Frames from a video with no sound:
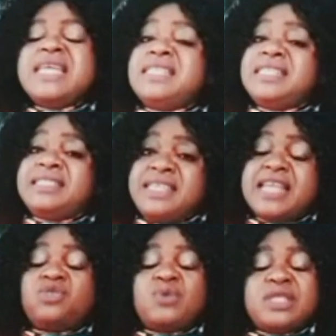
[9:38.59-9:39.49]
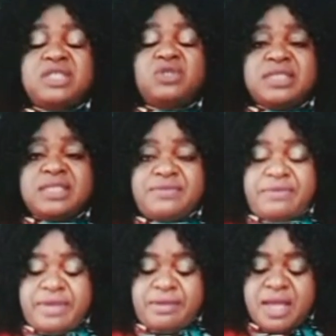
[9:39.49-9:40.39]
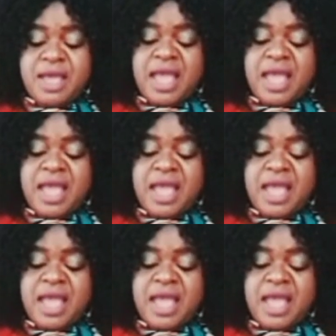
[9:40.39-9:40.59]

in this year 2023.